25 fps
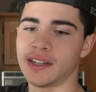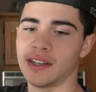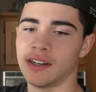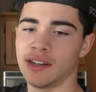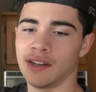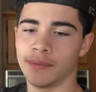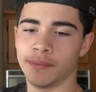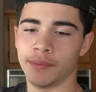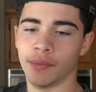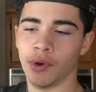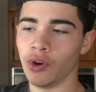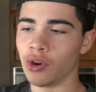
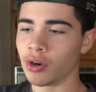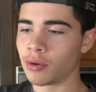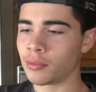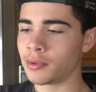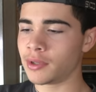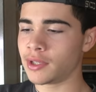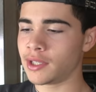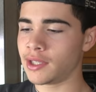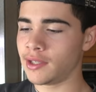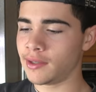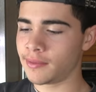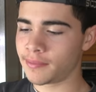Um,
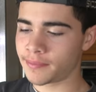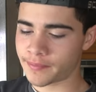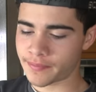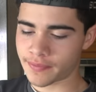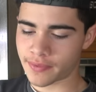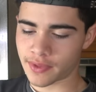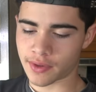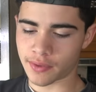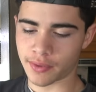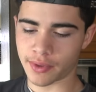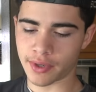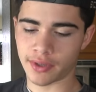normally,
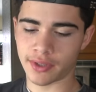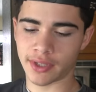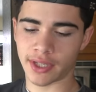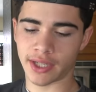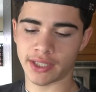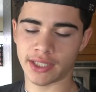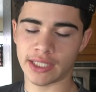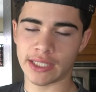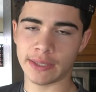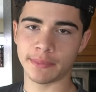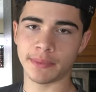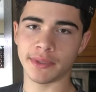we don't
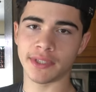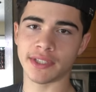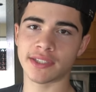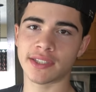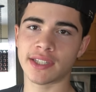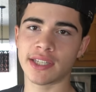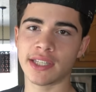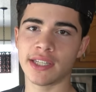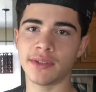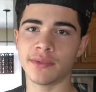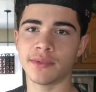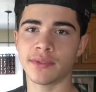like keeping the
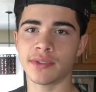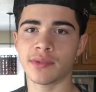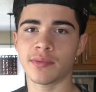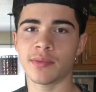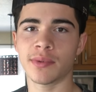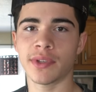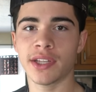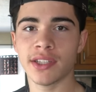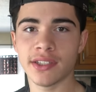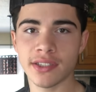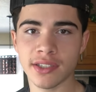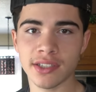skinny ones,
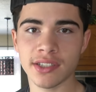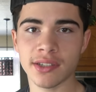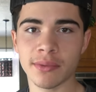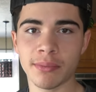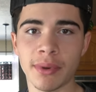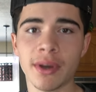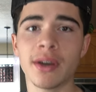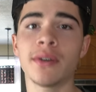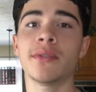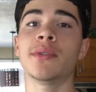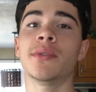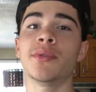but that's just
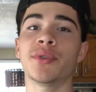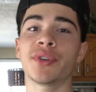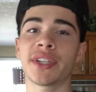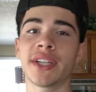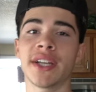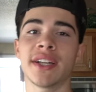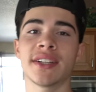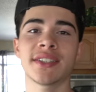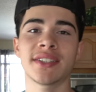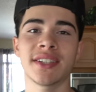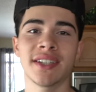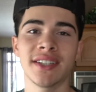about what we're
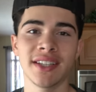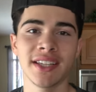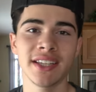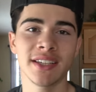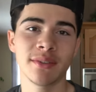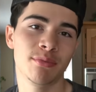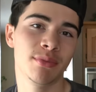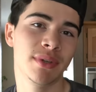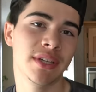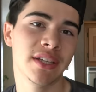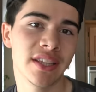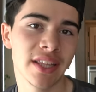catching at
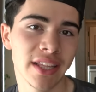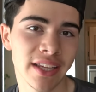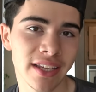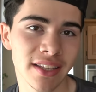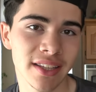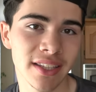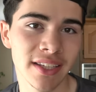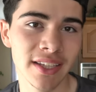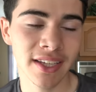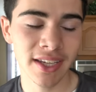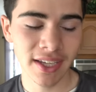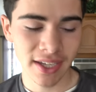Lake Mead
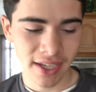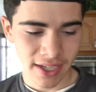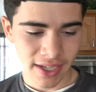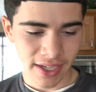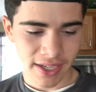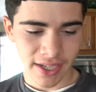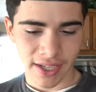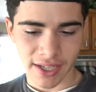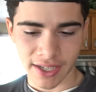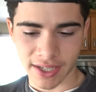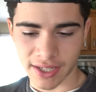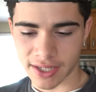lately.
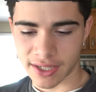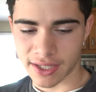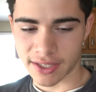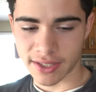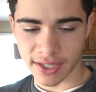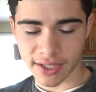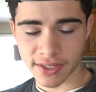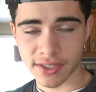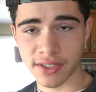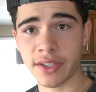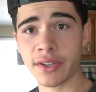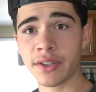And uh,
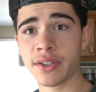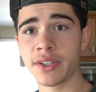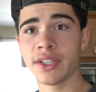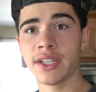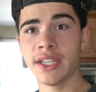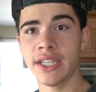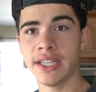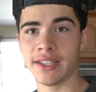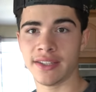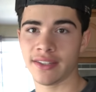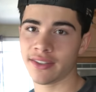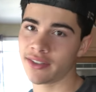they're still
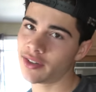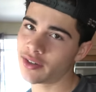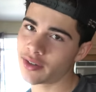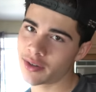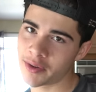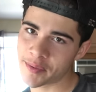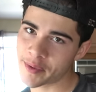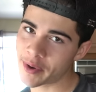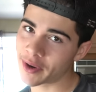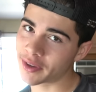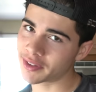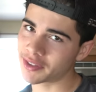good eating, don't
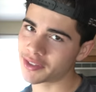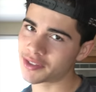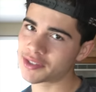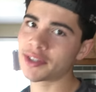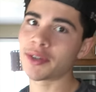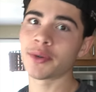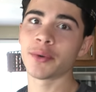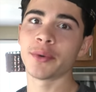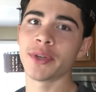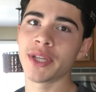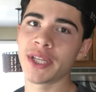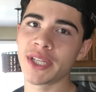get me wrong, they're
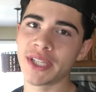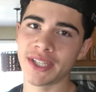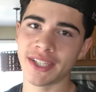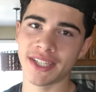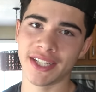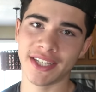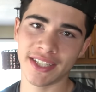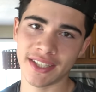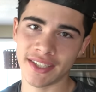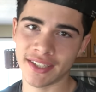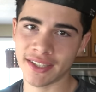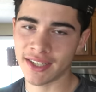still really
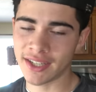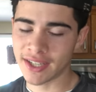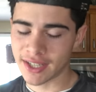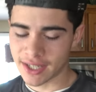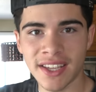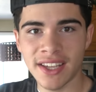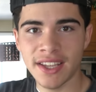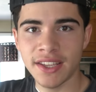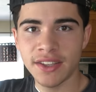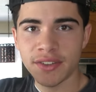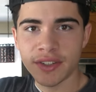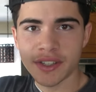good eating.
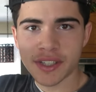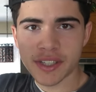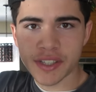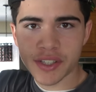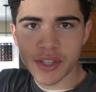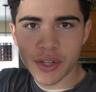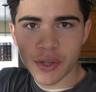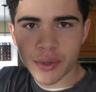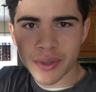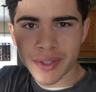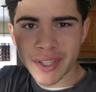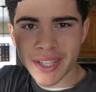You
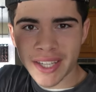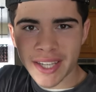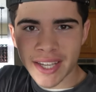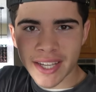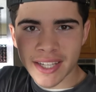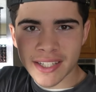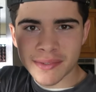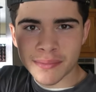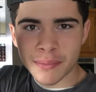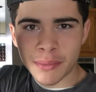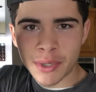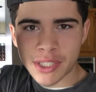just don't
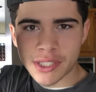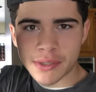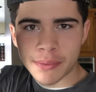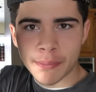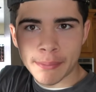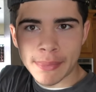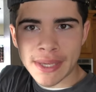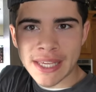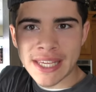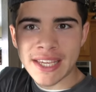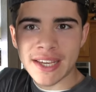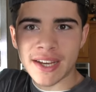get as much
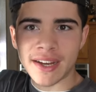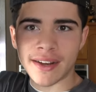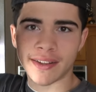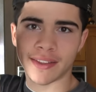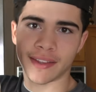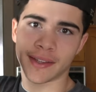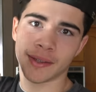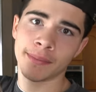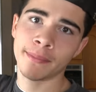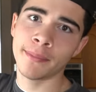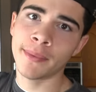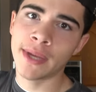meat
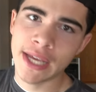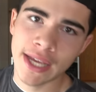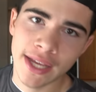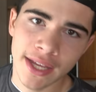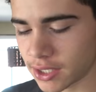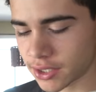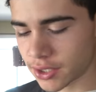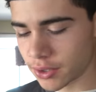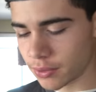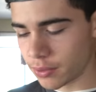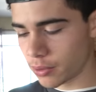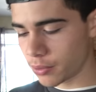on them.
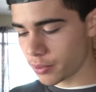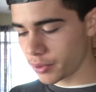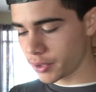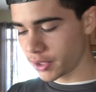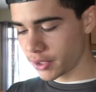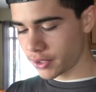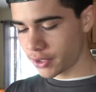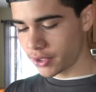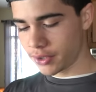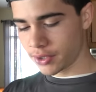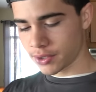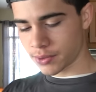So what we're
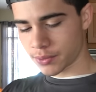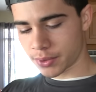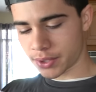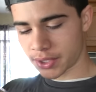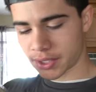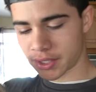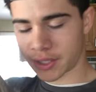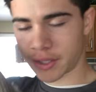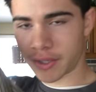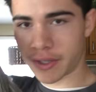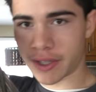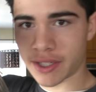gonna do is we're
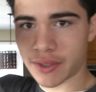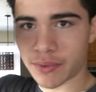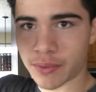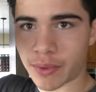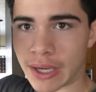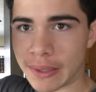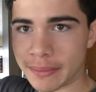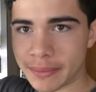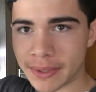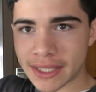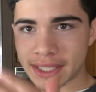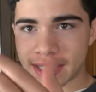gonna go ahead and
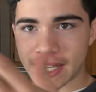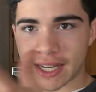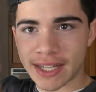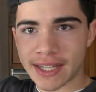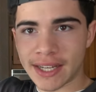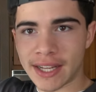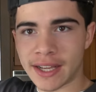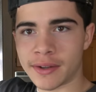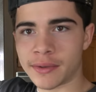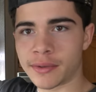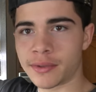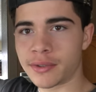wipe this guy
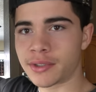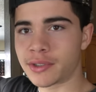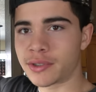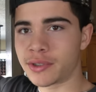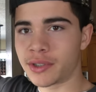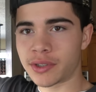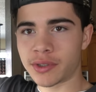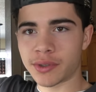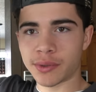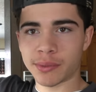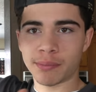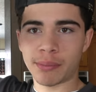down real
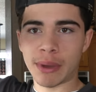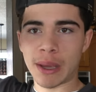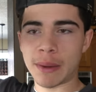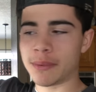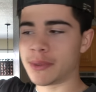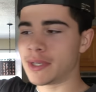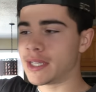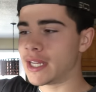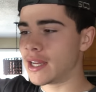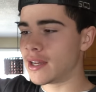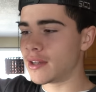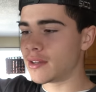quick with
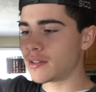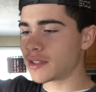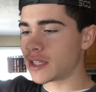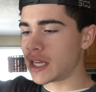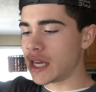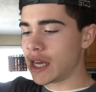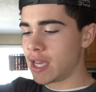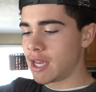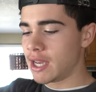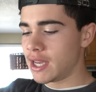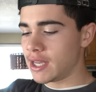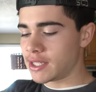paper
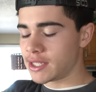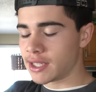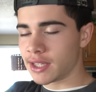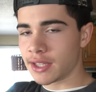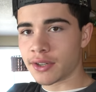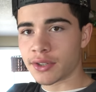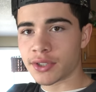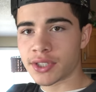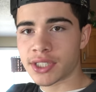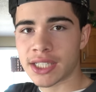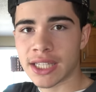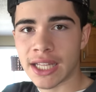towels. He's a
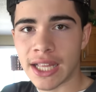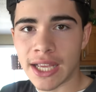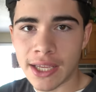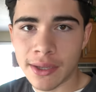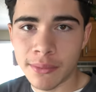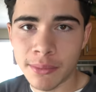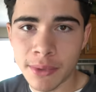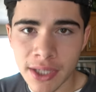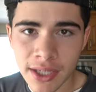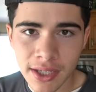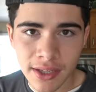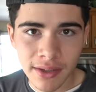little
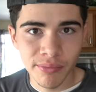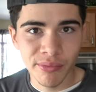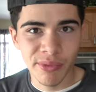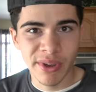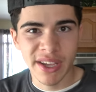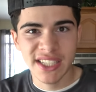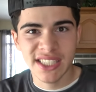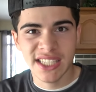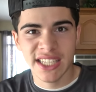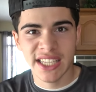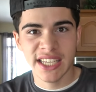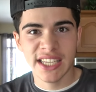slimy,
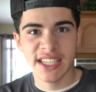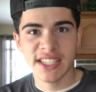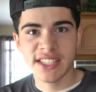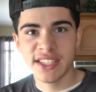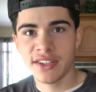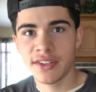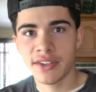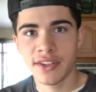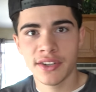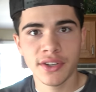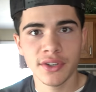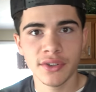makes it
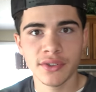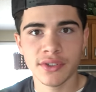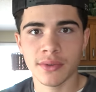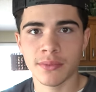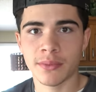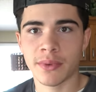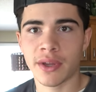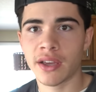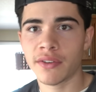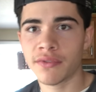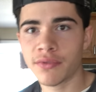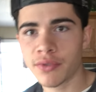easier to do
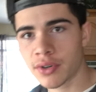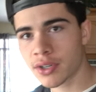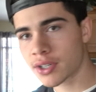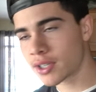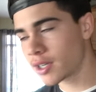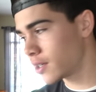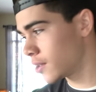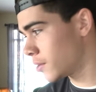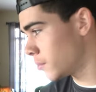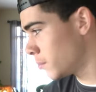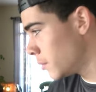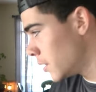some knife work
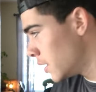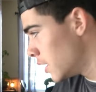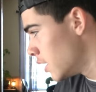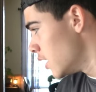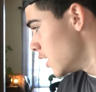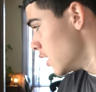on him.